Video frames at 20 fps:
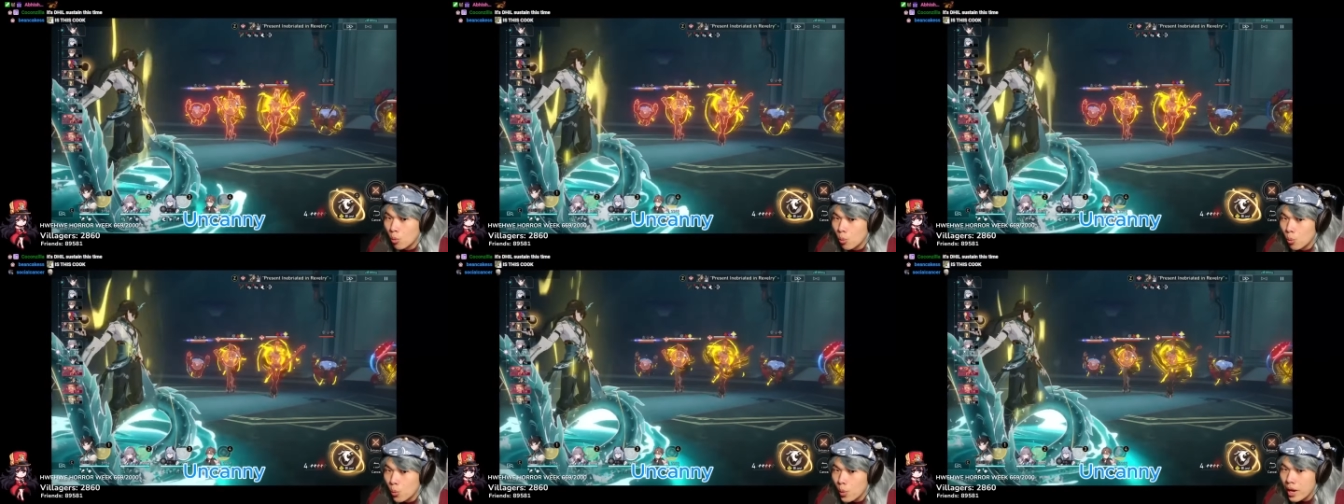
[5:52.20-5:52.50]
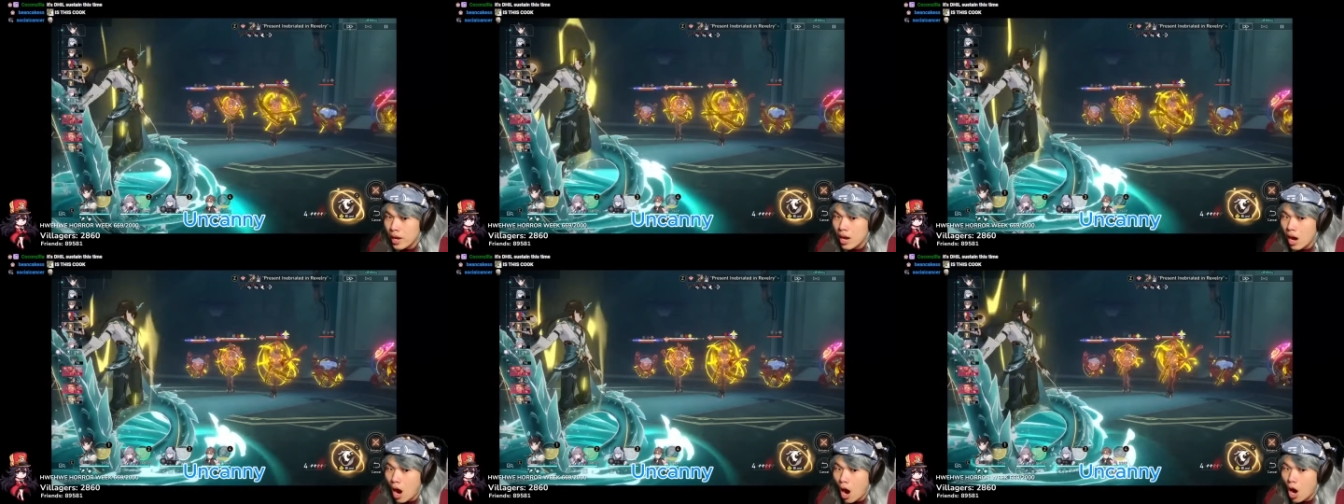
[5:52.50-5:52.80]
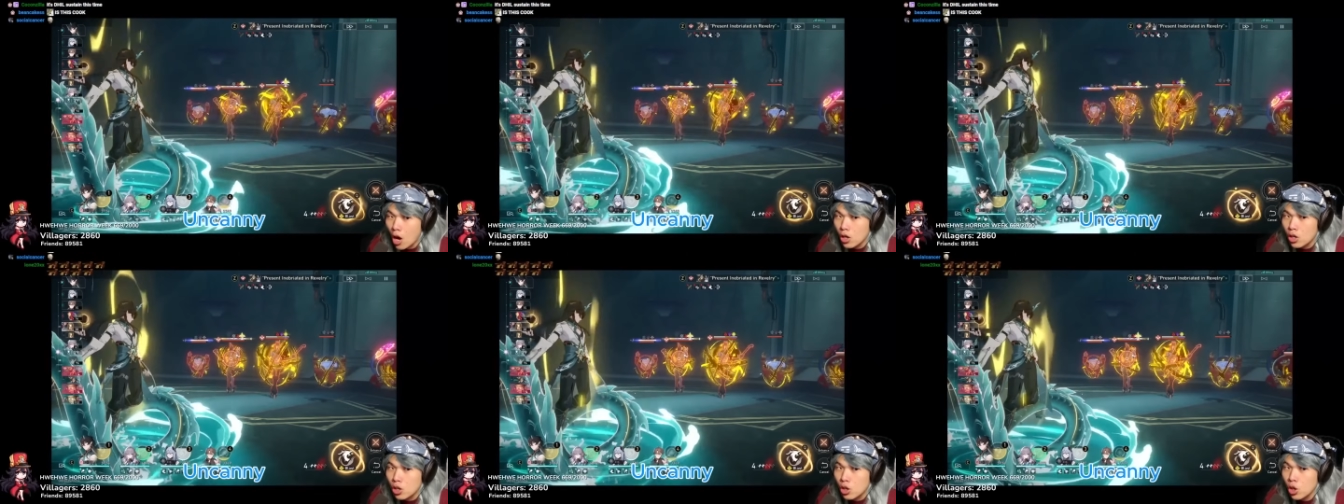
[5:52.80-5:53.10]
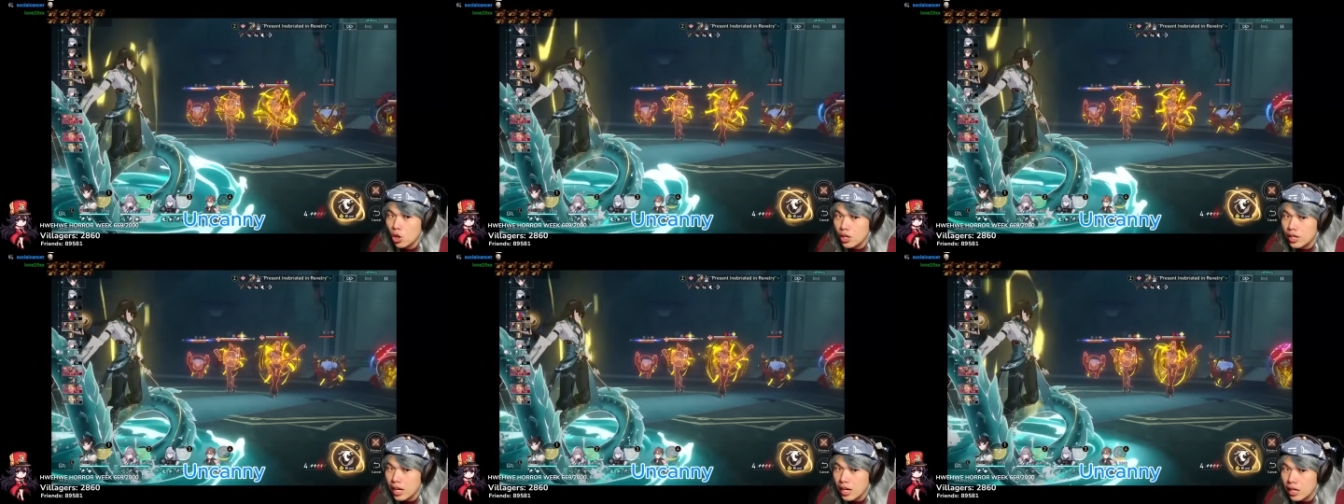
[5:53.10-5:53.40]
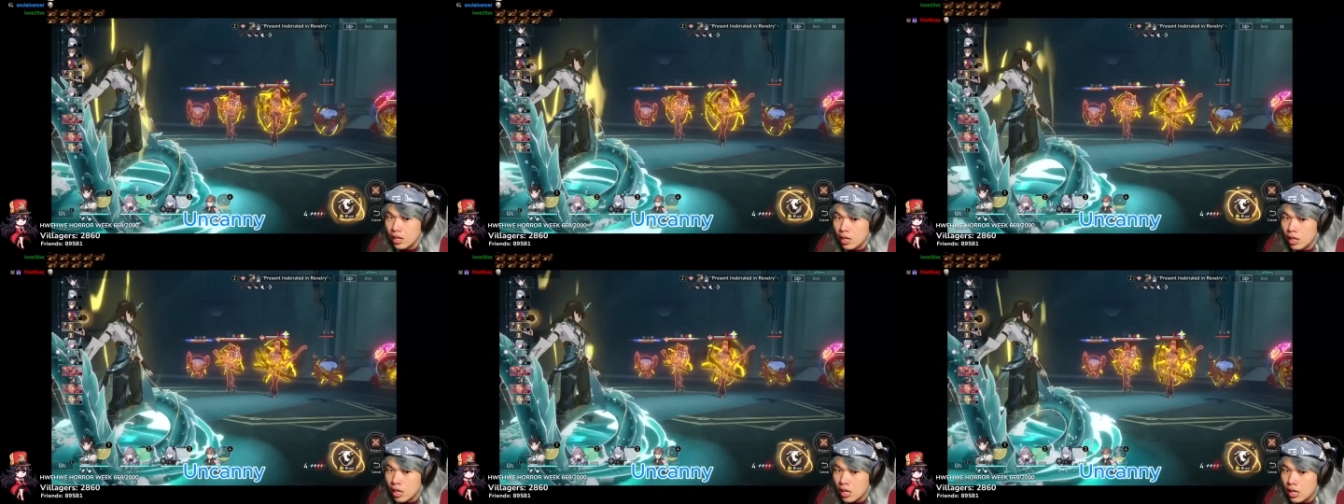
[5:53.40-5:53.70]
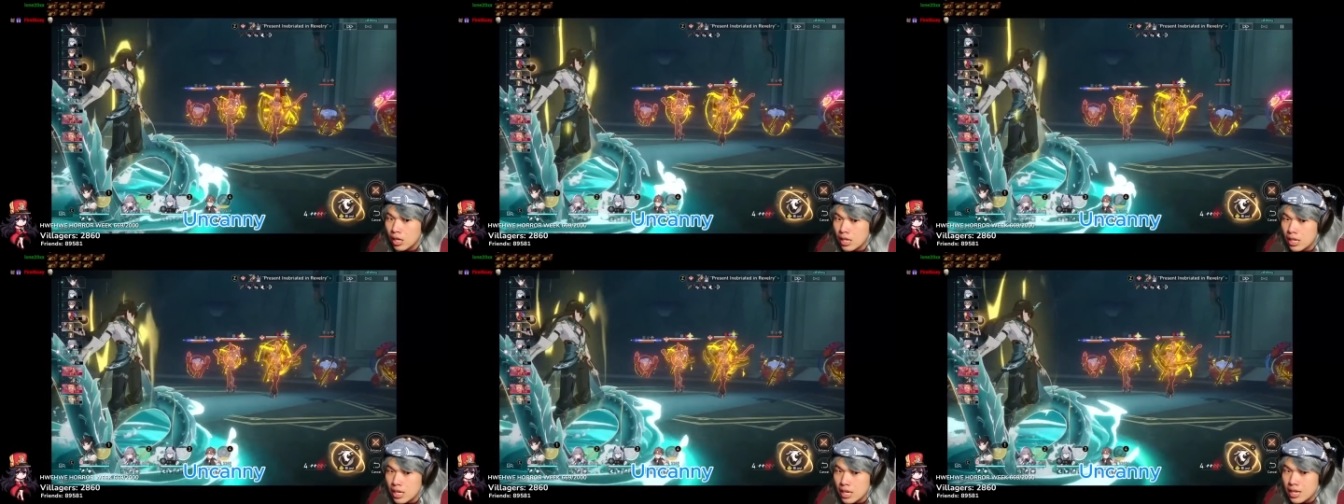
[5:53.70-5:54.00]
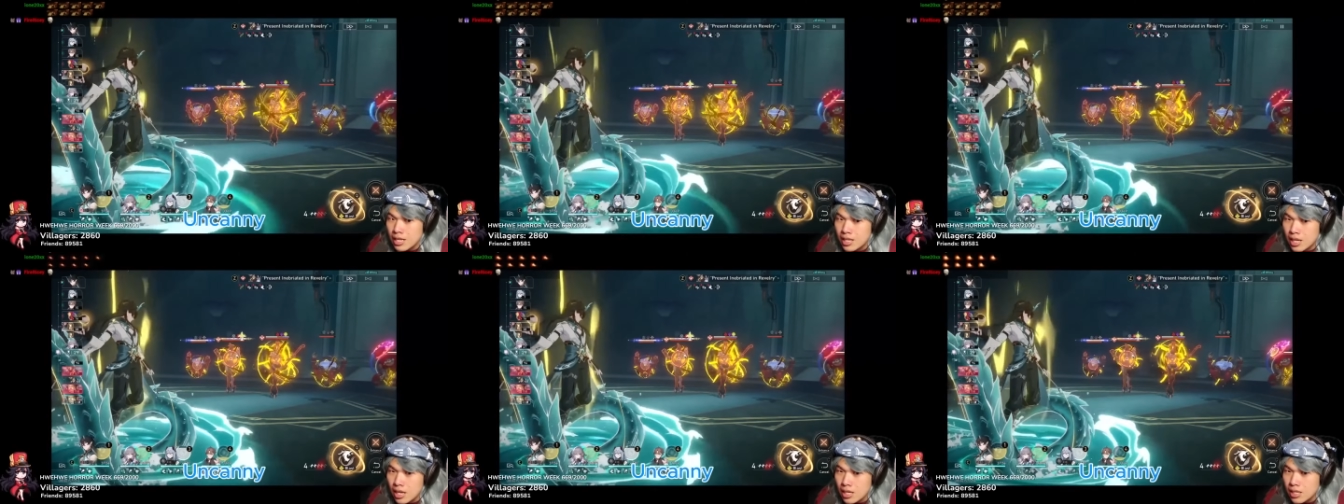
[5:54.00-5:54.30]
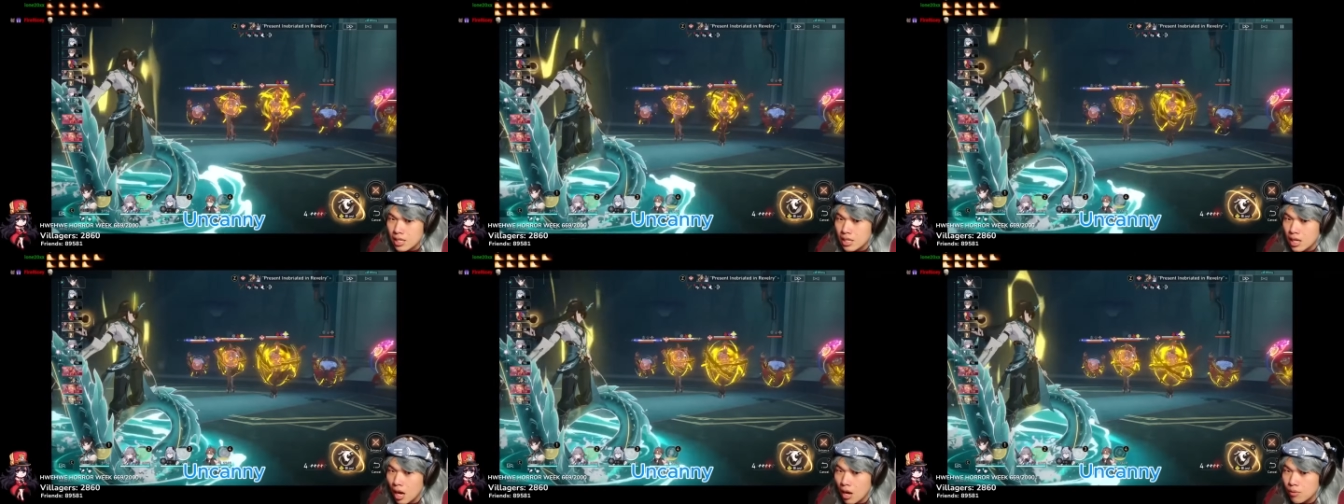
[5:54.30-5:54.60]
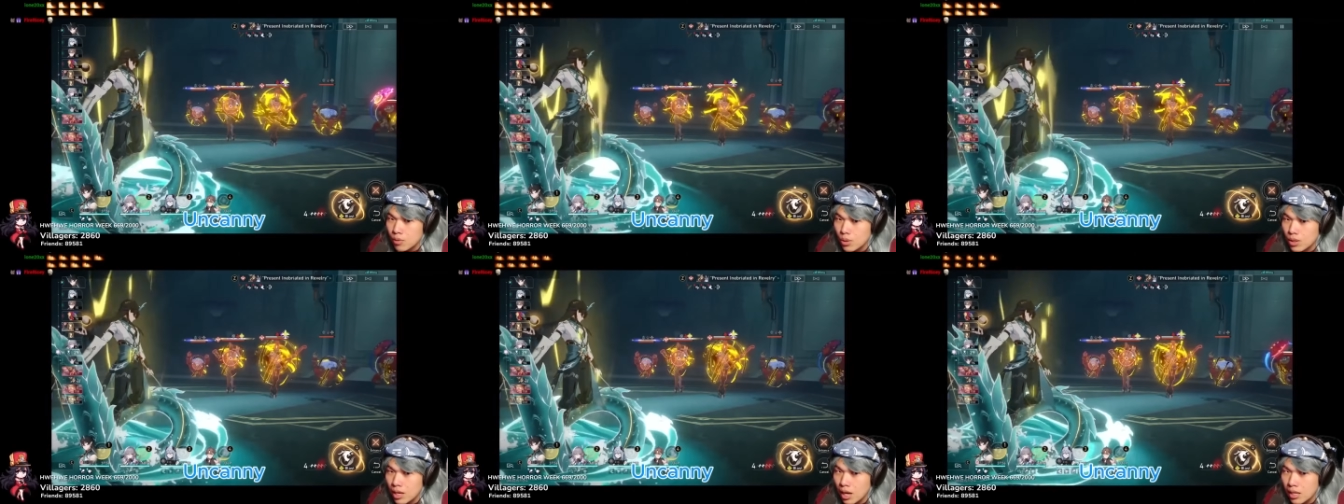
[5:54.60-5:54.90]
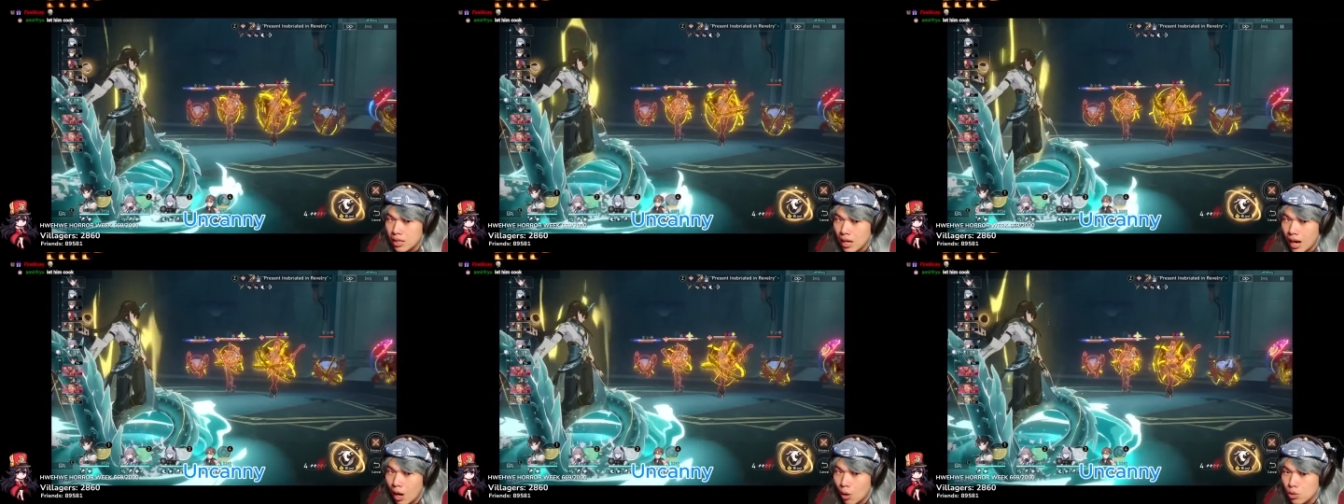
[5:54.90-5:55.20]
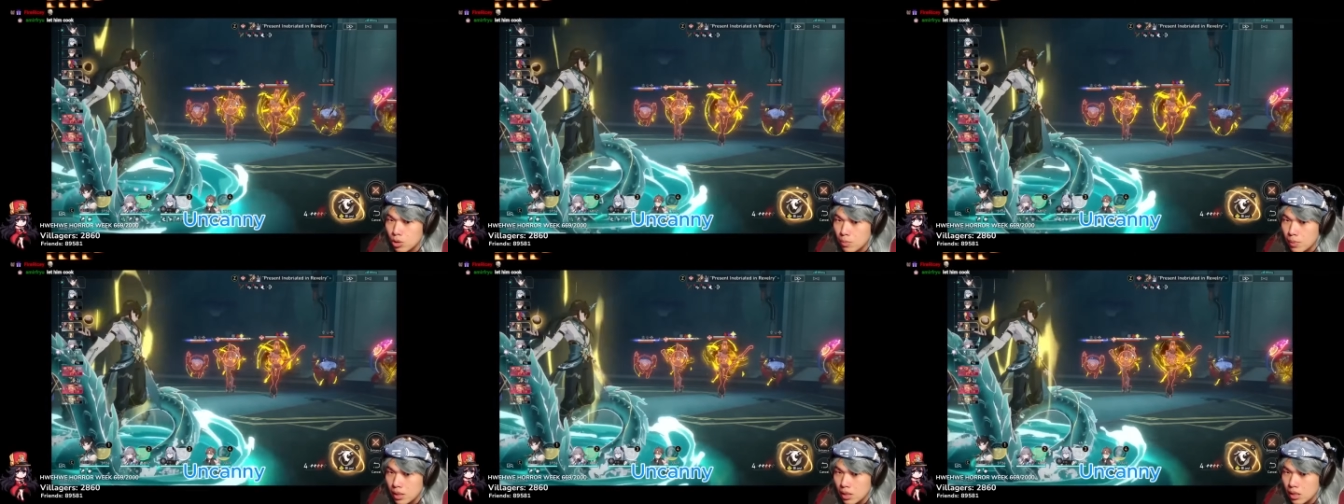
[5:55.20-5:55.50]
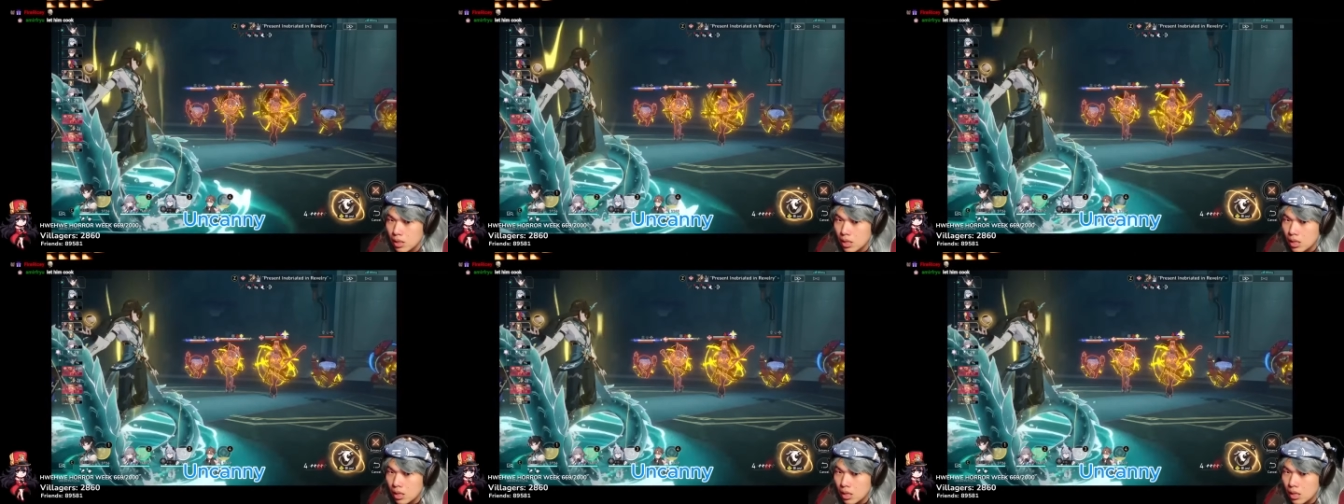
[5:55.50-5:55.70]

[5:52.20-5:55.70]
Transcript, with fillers: We are cooking. Is this enough to get the ultimate?